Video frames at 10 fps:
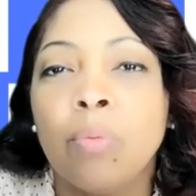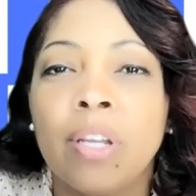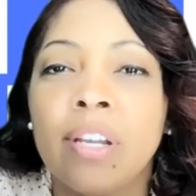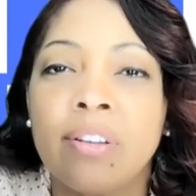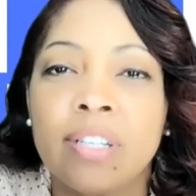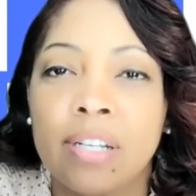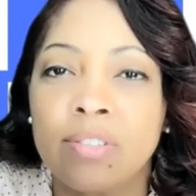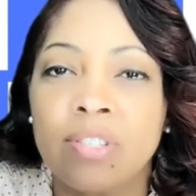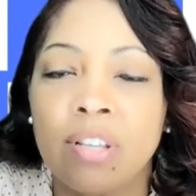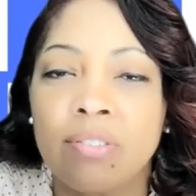We here at
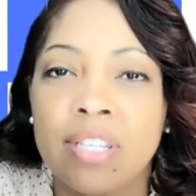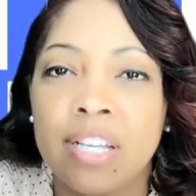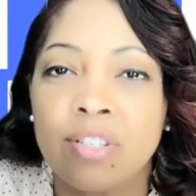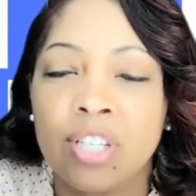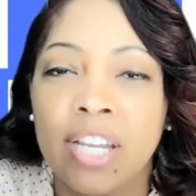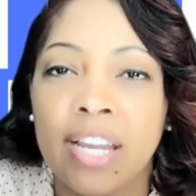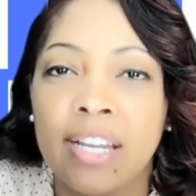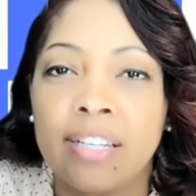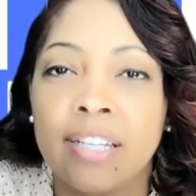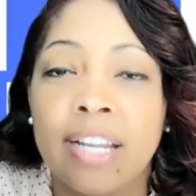Dr. Sellars
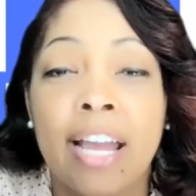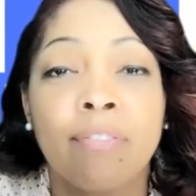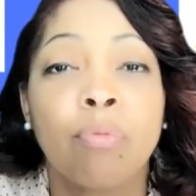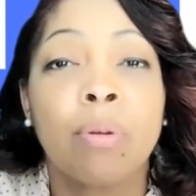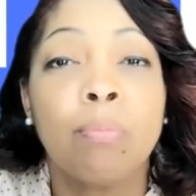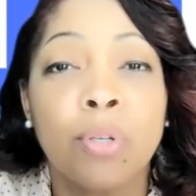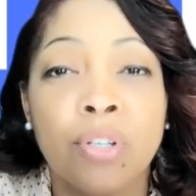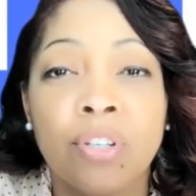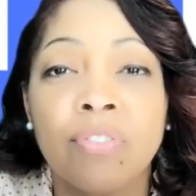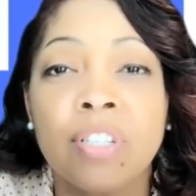Educate have
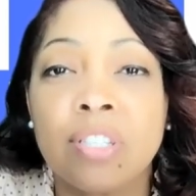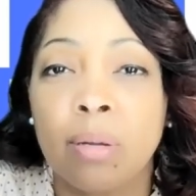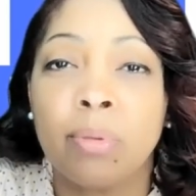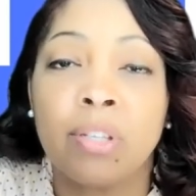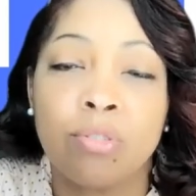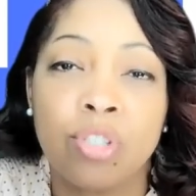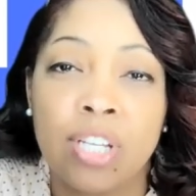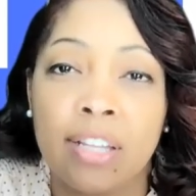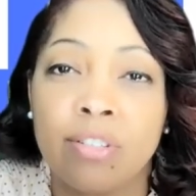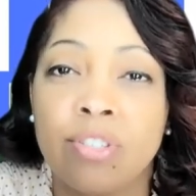removed some of those
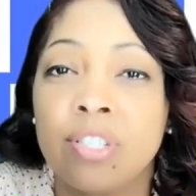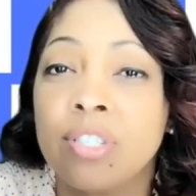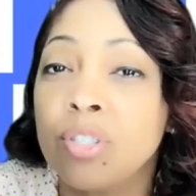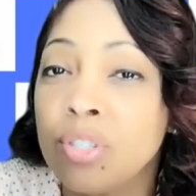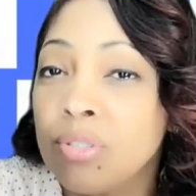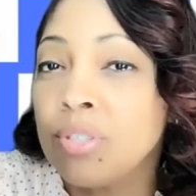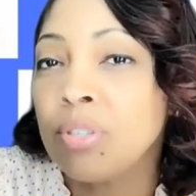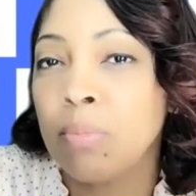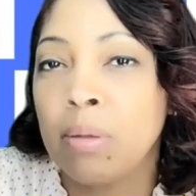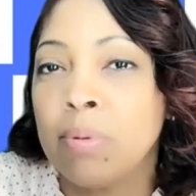challenges that you
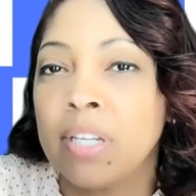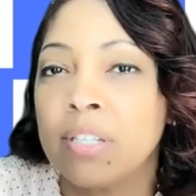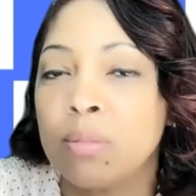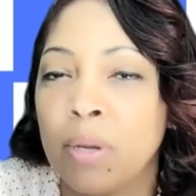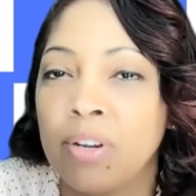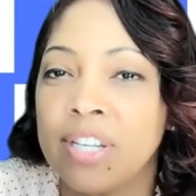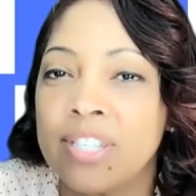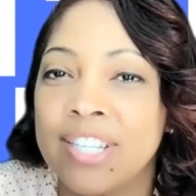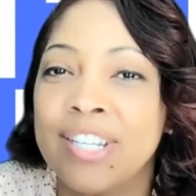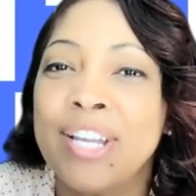too may be
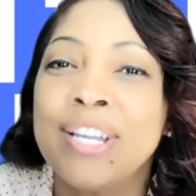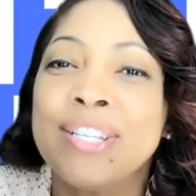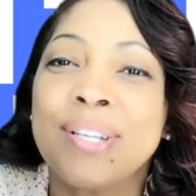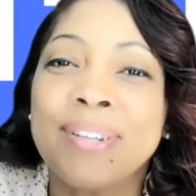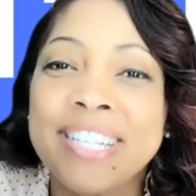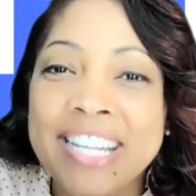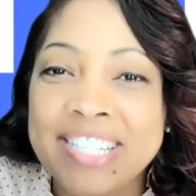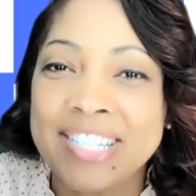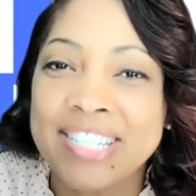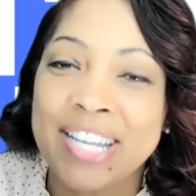experiencing. So it
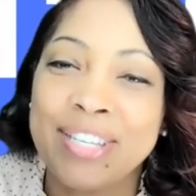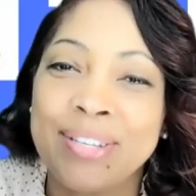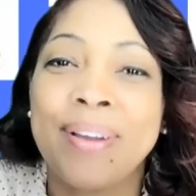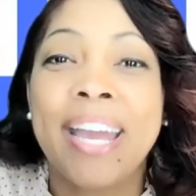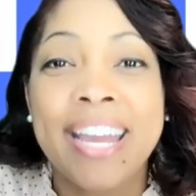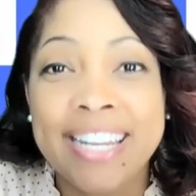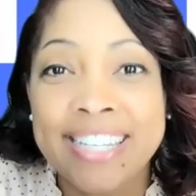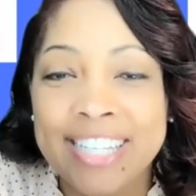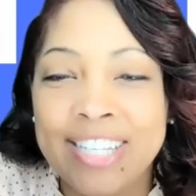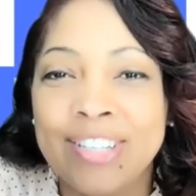doesn't take you eight
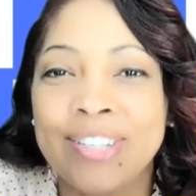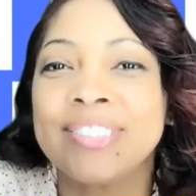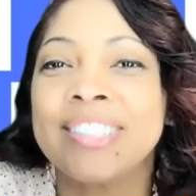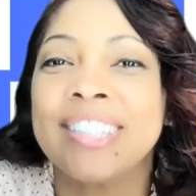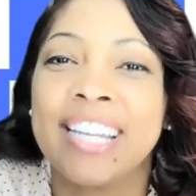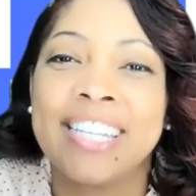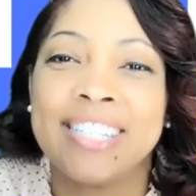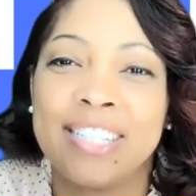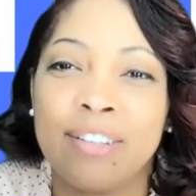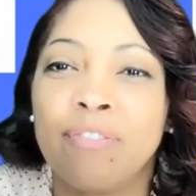years like
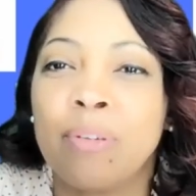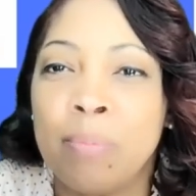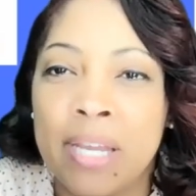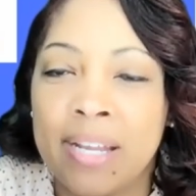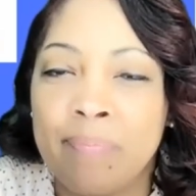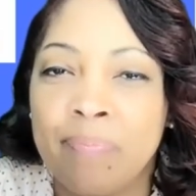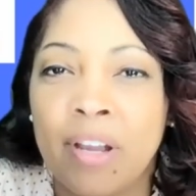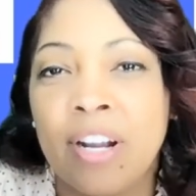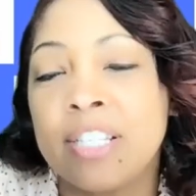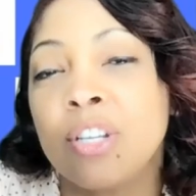it did for me.
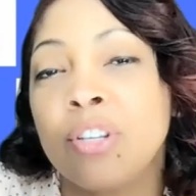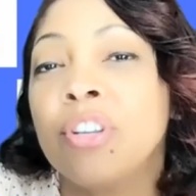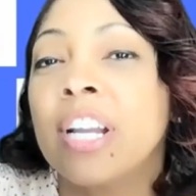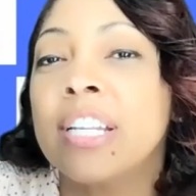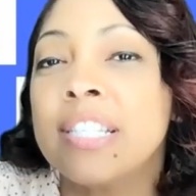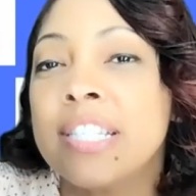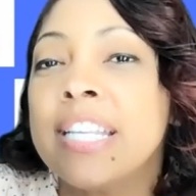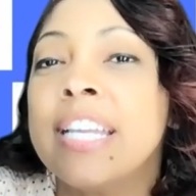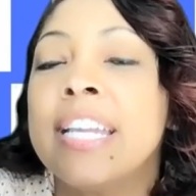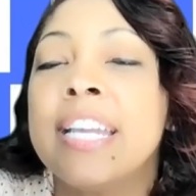All right. So you're going to
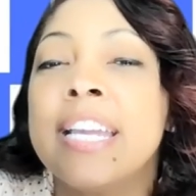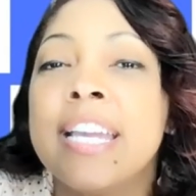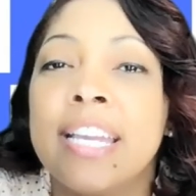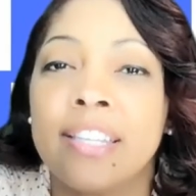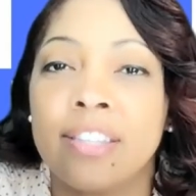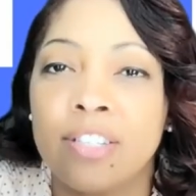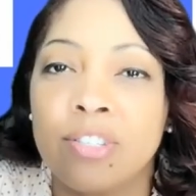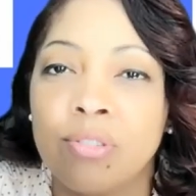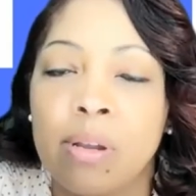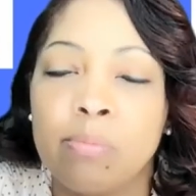see in the
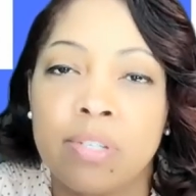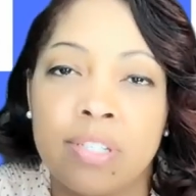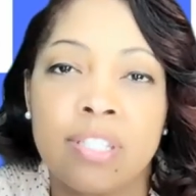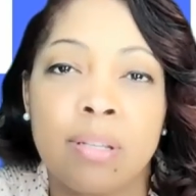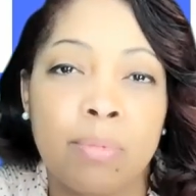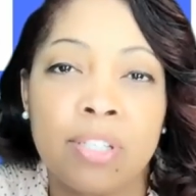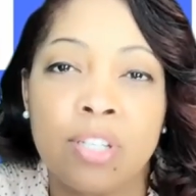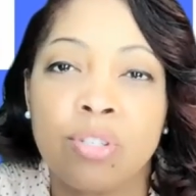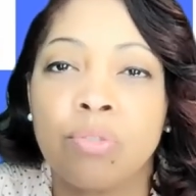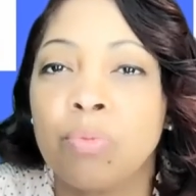description some
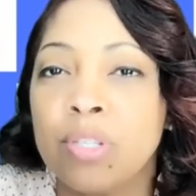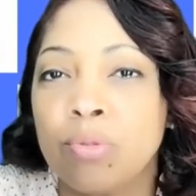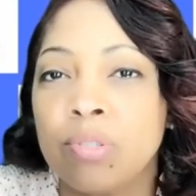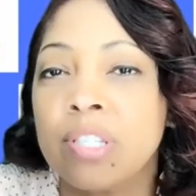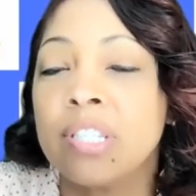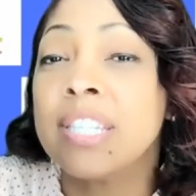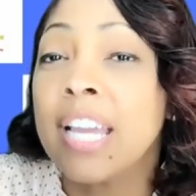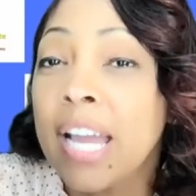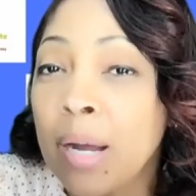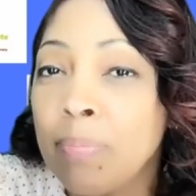additional resources to
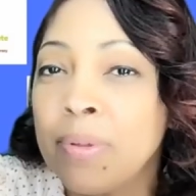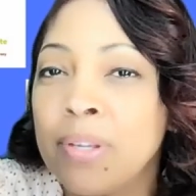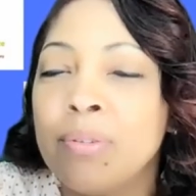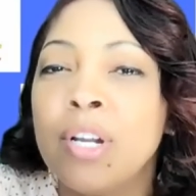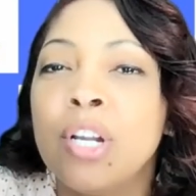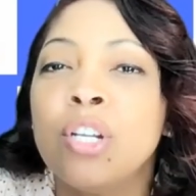help you